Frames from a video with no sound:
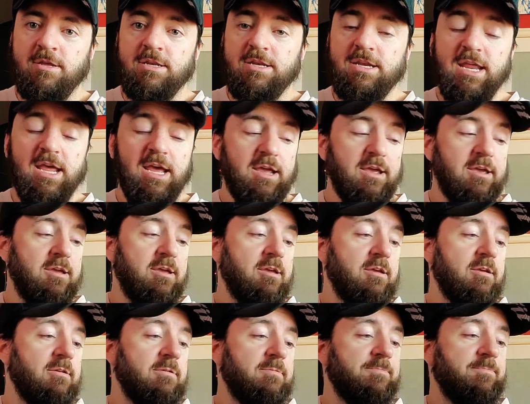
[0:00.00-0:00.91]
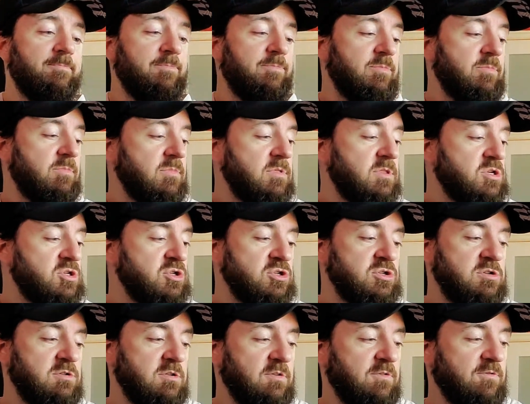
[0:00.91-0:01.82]
neck.
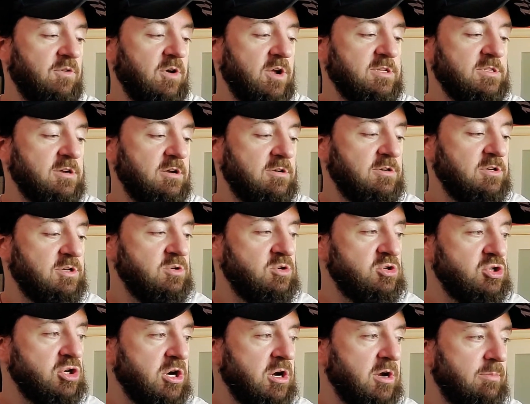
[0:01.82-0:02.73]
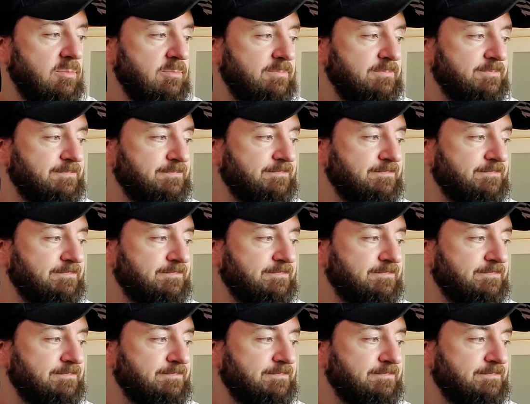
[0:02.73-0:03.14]
The frets aren't too sharp.